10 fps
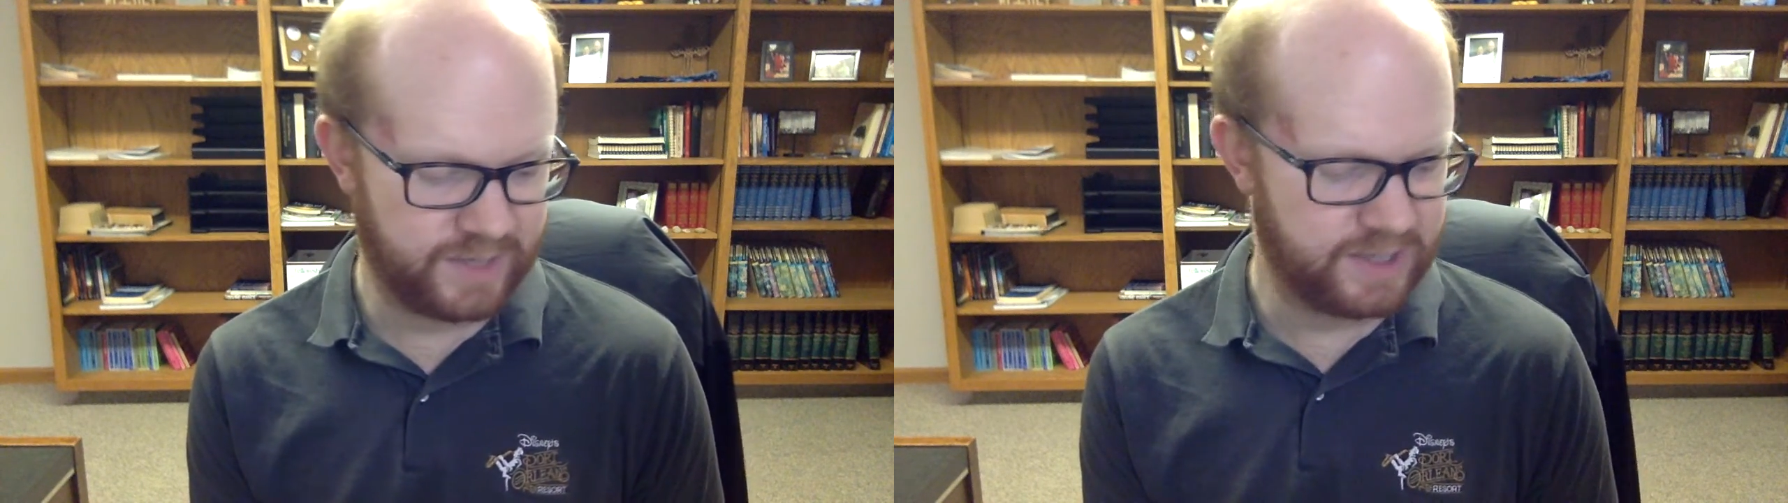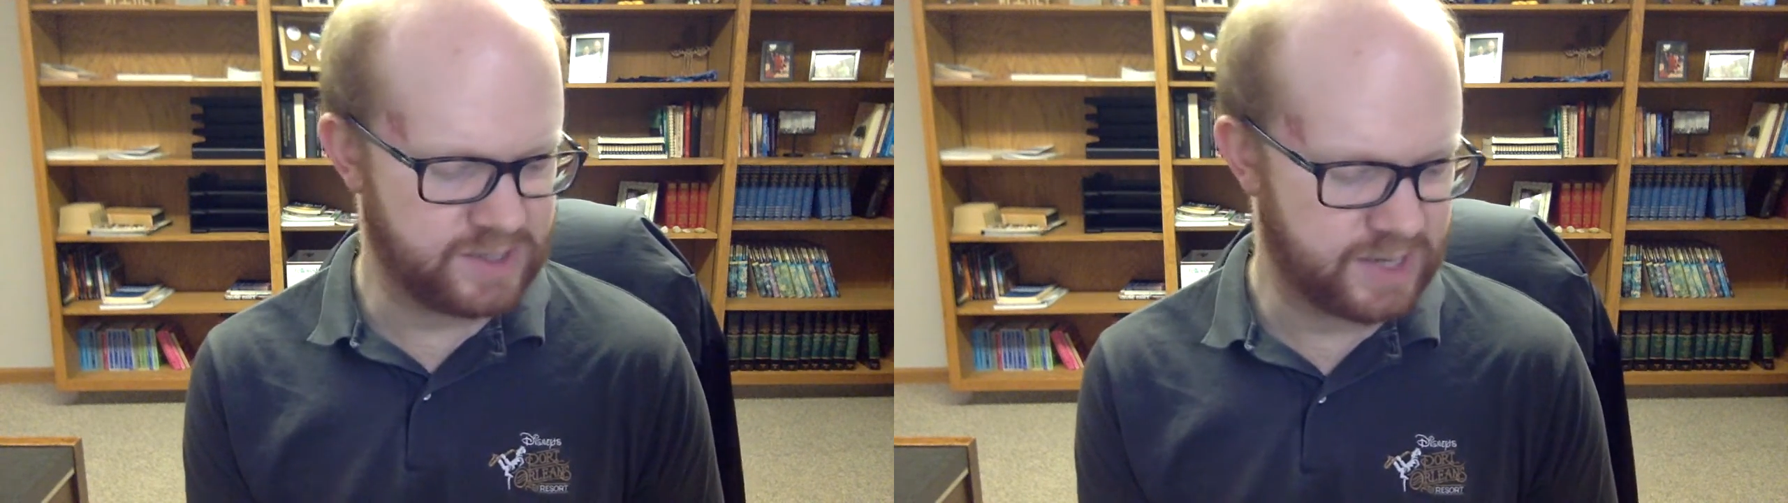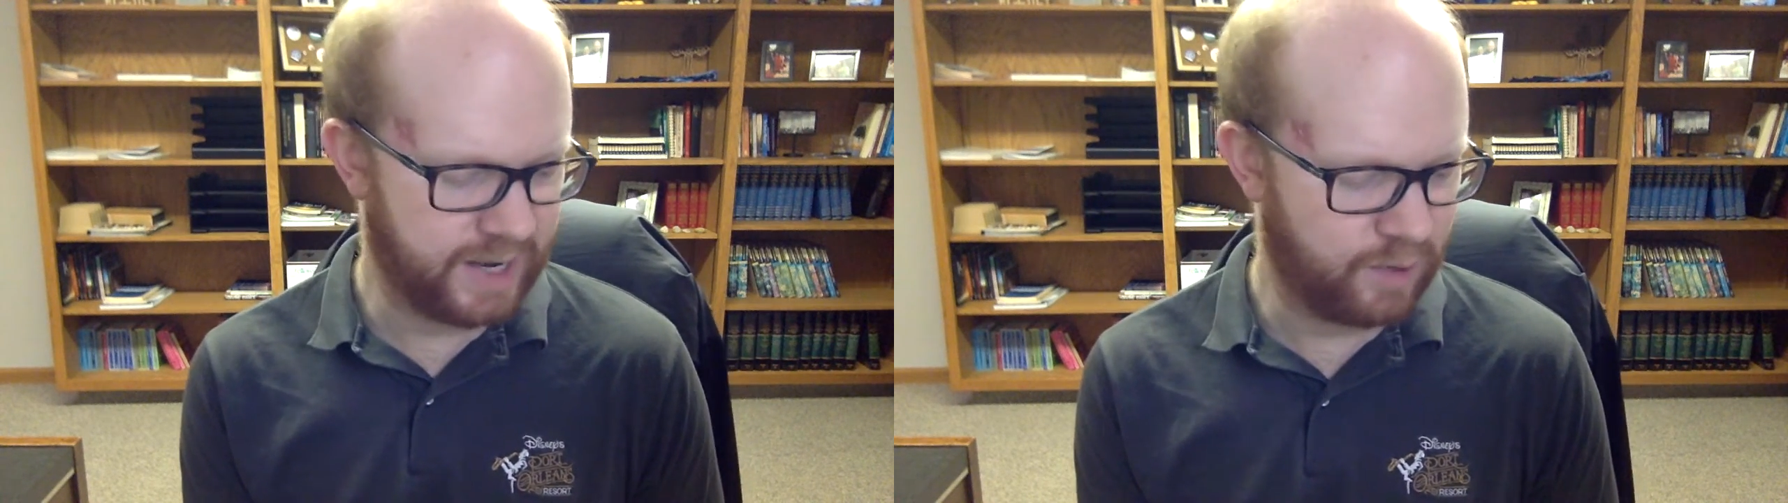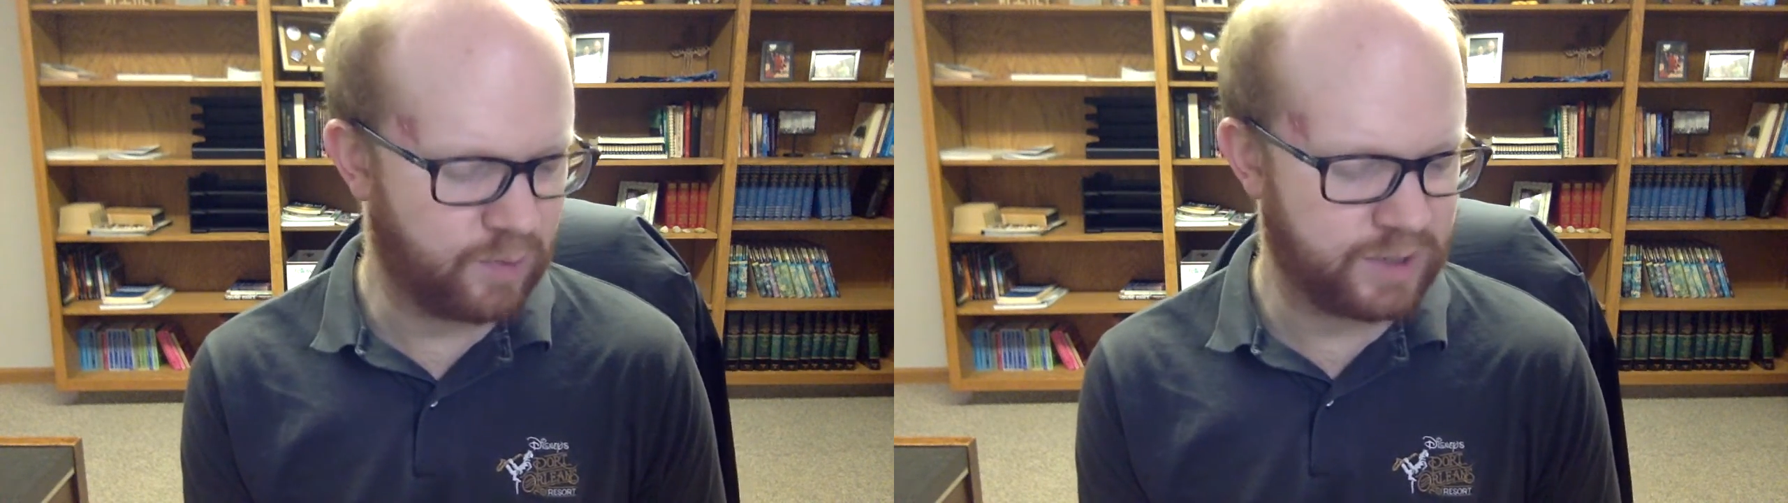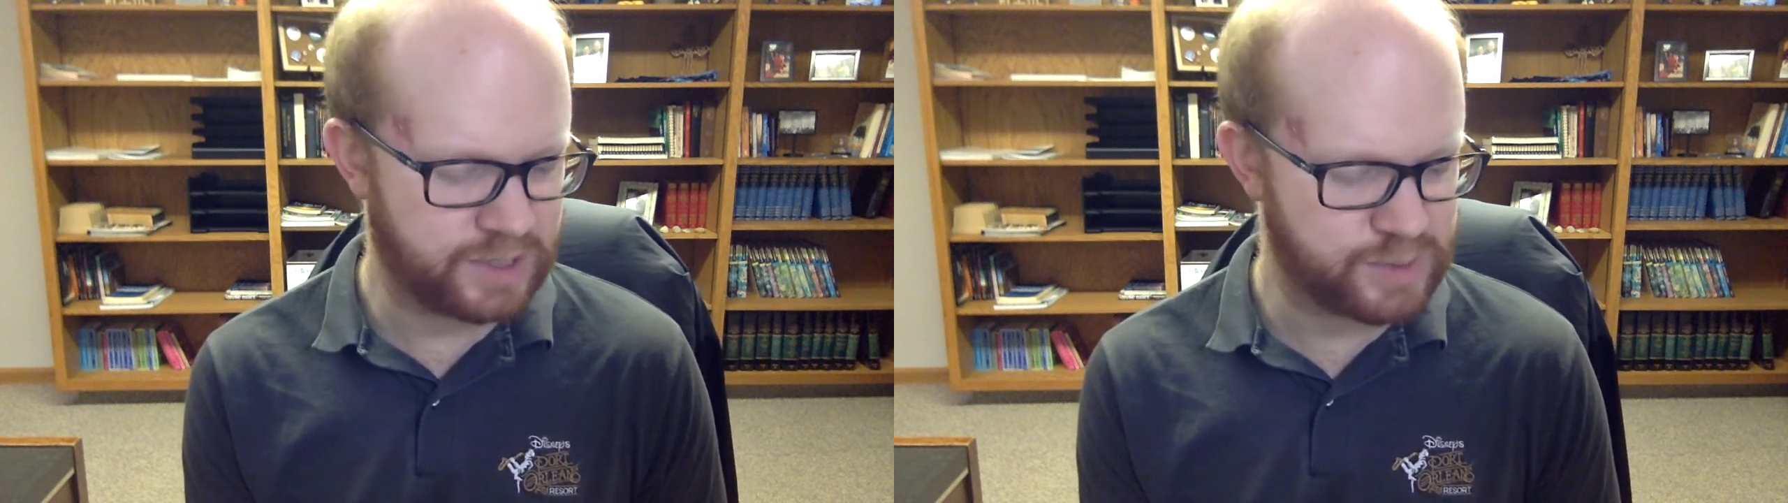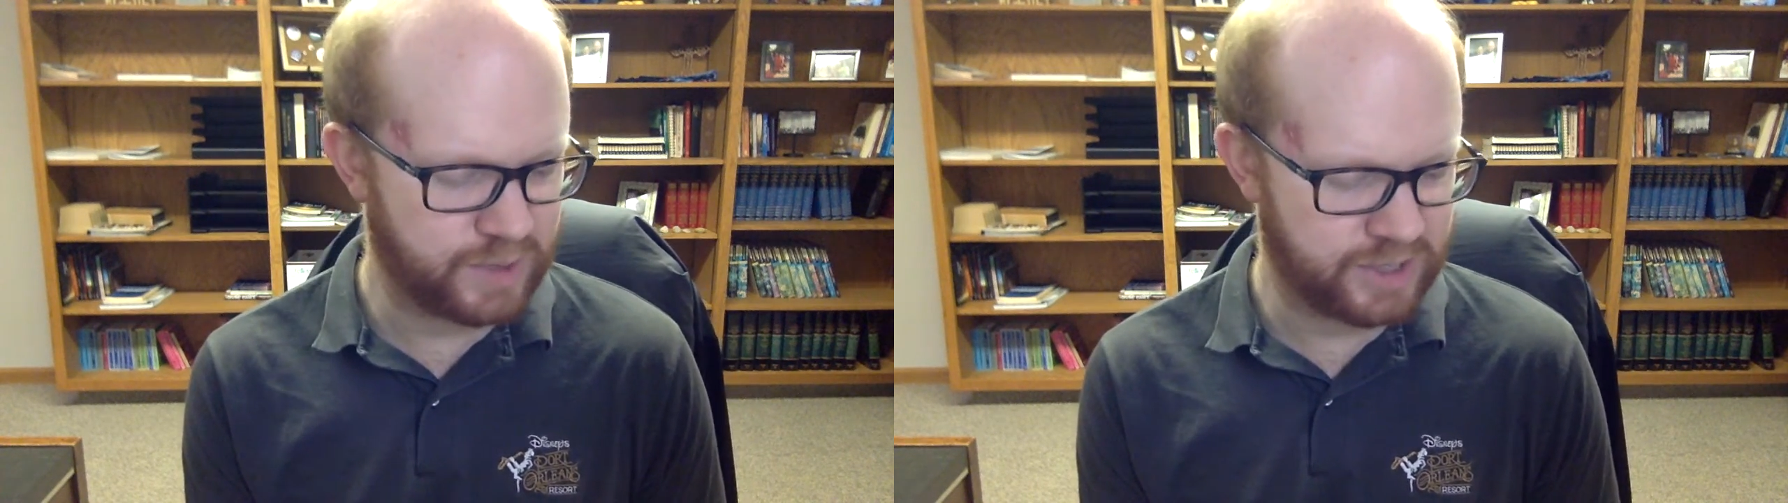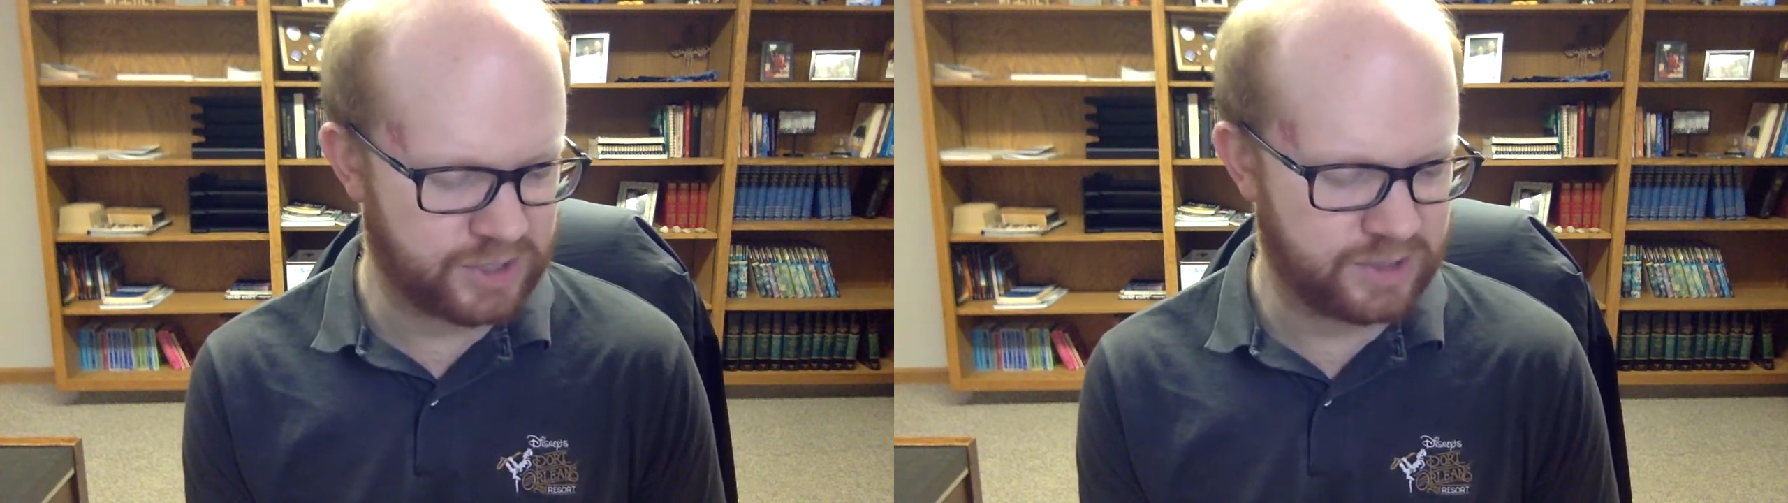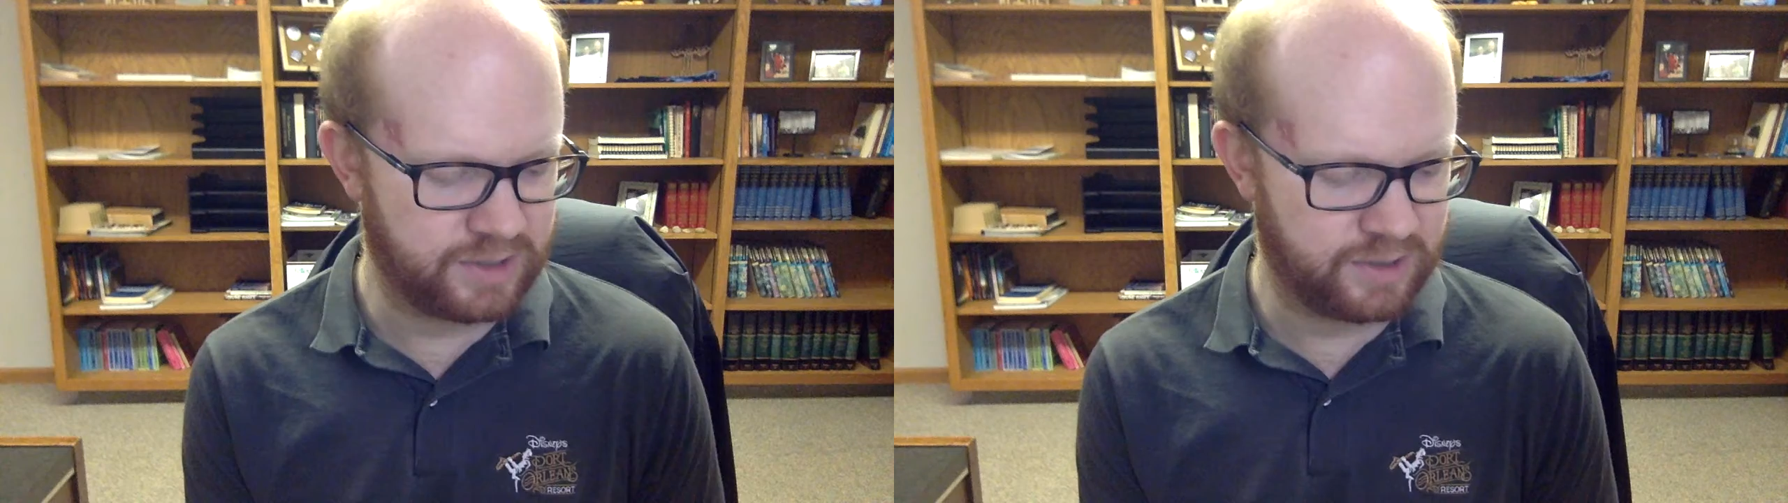and is an outward expression